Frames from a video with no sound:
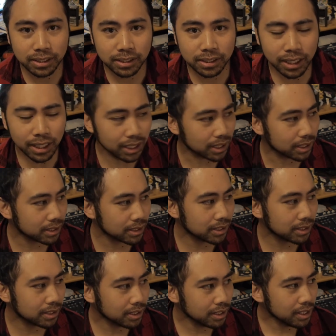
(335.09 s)
yeah,
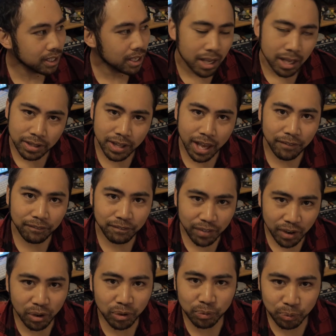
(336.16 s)
that
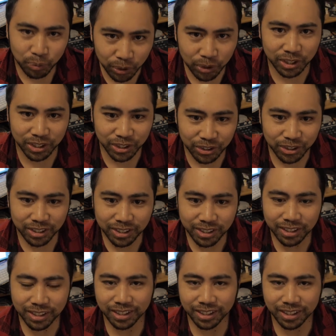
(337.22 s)
felt really good.